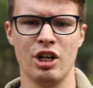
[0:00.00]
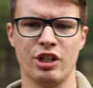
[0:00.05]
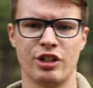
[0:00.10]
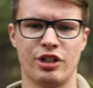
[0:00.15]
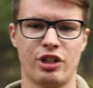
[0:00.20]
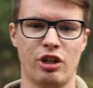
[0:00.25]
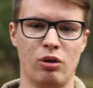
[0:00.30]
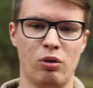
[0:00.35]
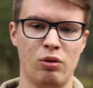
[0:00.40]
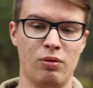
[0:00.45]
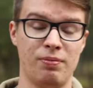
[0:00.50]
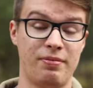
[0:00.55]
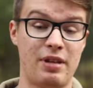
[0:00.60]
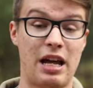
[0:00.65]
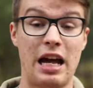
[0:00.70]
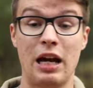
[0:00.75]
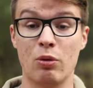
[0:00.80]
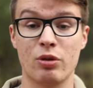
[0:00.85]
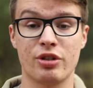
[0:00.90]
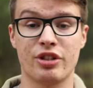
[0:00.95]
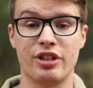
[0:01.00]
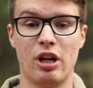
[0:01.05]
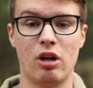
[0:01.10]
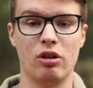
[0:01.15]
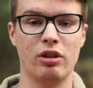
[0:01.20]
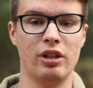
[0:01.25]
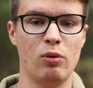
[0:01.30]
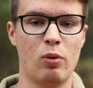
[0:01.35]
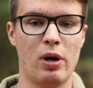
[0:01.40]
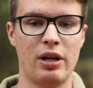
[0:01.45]
So I was the
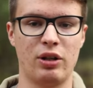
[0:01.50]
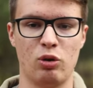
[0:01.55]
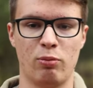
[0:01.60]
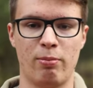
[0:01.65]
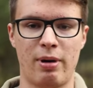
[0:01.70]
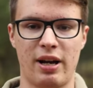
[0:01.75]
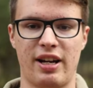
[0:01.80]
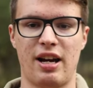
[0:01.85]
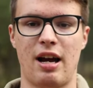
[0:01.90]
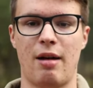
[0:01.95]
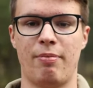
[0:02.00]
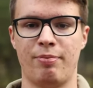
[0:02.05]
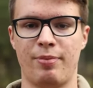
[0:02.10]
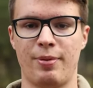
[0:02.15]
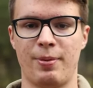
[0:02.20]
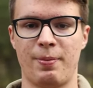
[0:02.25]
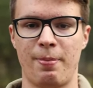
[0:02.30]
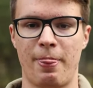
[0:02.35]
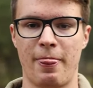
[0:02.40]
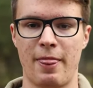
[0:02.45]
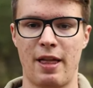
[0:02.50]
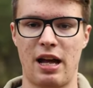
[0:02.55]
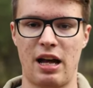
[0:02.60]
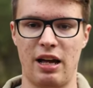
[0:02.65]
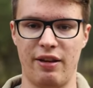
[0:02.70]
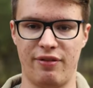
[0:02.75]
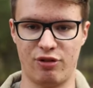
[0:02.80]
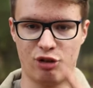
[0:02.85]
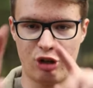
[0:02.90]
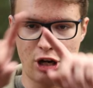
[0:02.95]
only one to back up.
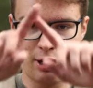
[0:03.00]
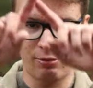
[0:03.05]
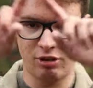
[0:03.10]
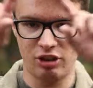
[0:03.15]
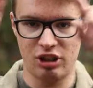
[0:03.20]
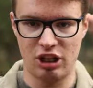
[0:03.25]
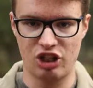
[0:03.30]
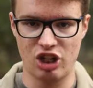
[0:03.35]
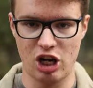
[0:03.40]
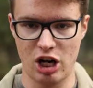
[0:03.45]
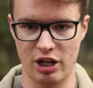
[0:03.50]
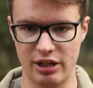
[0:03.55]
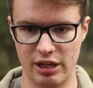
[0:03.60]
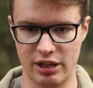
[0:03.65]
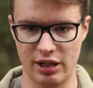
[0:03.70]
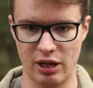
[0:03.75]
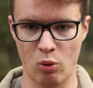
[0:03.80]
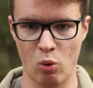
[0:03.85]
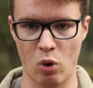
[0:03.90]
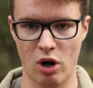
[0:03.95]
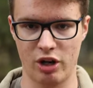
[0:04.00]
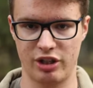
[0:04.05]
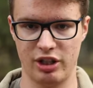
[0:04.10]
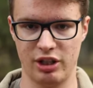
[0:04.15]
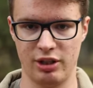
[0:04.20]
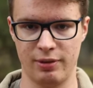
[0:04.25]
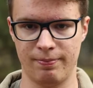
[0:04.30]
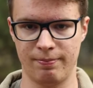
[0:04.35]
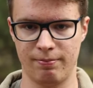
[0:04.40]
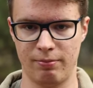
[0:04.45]
I framed the shot that I
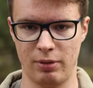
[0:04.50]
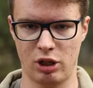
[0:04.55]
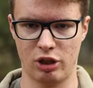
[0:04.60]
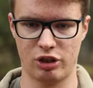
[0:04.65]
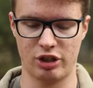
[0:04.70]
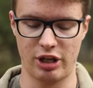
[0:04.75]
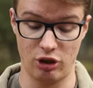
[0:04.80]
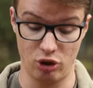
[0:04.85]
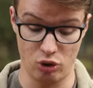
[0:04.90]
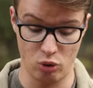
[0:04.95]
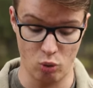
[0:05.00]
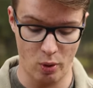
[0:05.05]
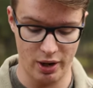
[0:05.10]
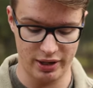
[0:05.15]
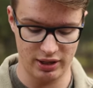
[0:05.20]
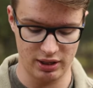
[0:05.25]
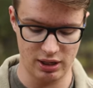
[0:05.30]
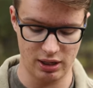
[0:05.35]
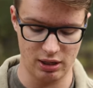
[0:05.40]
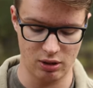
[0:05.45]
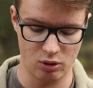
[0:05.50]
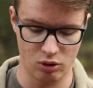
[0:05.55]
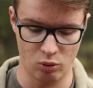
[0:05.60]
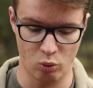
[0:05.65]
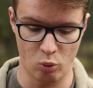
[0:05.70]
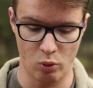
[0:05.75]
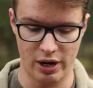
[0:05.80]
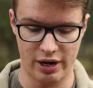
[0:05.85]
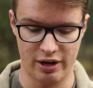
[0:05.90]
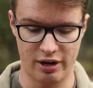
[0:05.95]
wanted because I knew when the
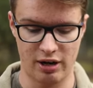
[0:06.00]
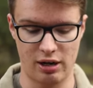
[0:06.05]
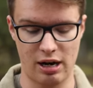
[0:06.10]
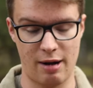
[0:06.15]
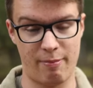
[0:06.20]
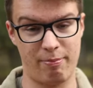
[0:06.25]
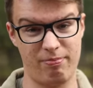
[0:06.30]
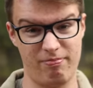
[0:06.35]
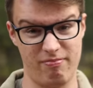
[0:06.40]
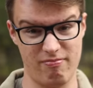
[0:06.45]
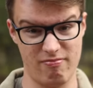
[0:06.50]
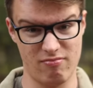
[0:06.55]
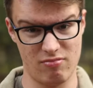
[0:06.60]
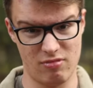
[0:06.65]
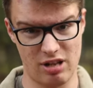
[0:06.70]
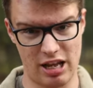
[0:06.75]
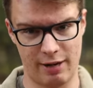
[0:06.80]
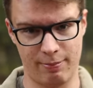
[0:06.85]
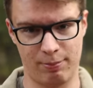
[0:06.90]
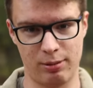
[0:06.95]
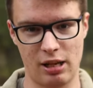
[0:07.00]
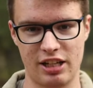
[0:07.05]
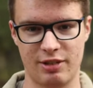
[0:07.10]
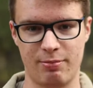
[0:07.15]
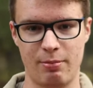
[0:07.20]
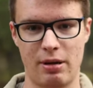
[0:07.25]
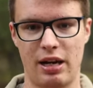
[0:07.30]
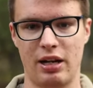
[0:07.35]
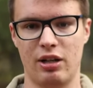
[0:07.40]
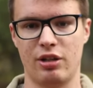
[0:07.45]
where a, uh, like
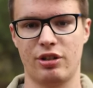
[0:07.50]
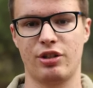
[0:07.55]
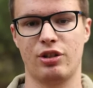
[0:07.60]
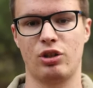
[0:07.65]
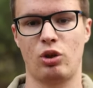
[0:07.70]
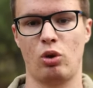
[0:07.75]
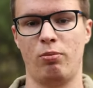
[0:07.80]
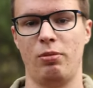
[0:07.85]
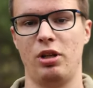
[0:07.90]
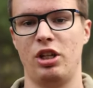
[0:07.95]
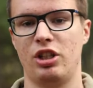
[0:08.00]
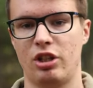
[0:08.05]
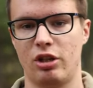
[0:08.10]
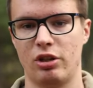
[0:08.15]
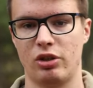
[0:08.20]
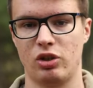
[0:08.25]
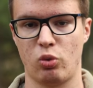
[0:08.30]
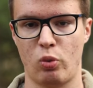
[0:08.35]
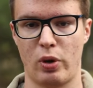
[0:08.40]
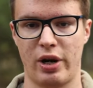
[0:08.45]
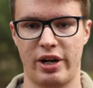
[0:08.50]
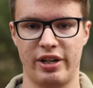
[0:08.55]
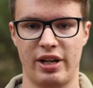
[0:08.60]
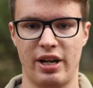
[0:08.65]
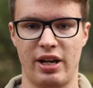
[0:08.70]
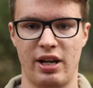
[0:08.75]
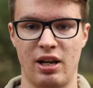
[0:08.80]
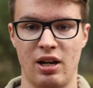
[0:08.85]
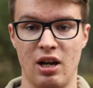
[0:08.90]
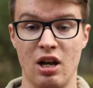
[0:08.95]
plus minus two meters where
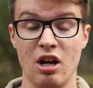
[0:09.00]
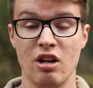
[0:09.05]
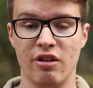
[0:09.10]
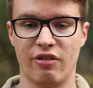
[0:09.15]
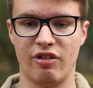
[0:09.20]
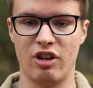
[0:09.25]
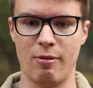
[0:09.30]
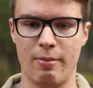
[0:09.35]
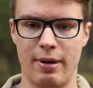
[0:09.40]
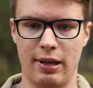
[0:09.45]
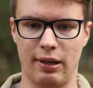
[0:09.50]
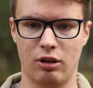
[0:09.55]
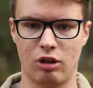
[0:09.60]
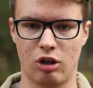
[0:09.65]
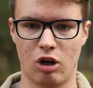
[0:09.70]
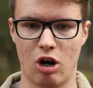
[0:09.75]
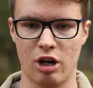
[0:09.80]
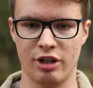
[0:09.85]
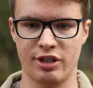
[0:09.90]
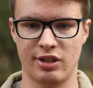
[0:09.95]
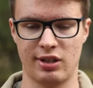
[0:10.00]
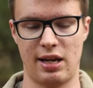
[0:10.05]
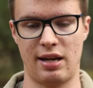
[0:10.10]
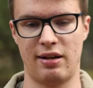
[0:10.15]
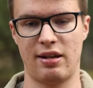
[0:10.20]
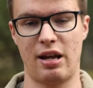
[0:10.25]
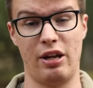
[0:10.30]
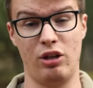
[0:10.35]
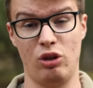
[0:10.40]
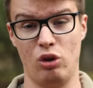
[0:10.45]
the female crossed
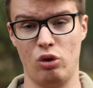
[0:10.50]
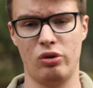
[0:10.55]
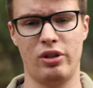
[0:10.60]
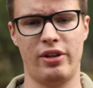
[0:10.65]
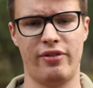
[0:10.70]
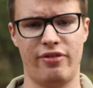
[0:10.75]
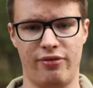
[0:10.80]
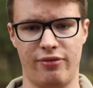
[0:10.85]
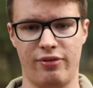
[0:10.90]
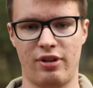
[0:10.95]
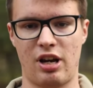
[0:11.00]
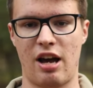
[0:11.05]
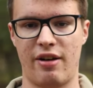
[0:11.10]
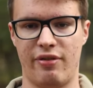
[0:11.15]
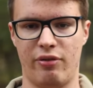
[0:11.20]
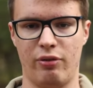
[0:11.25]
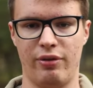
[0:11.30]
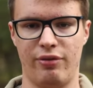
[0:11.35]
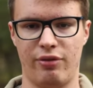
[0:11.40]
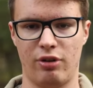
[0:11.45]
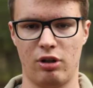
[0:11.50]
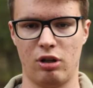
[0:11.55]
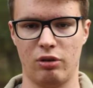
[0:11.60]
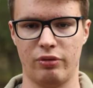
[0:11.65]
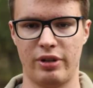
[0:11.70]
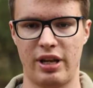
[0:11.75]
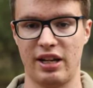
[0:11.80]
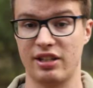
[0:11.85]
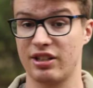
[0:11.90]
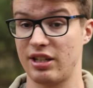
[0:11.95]
and I knew the calf will
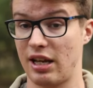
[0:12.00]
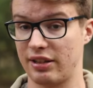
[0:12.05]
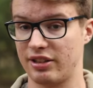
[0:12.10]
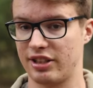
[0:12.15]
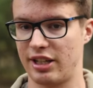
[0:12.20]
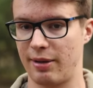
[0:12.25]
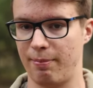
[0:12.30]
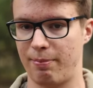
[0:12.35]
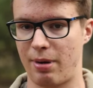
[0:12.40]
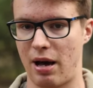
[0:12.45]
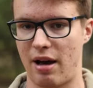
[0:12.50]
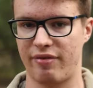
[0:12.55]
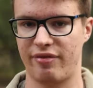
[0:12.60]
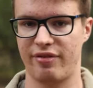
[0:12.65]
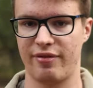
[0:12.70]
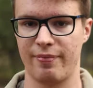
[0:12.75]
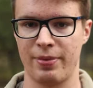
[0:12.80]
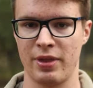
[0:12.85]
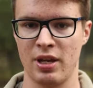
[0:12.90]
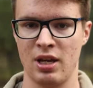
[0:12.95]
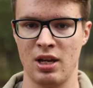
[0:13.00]
follow the exact same path.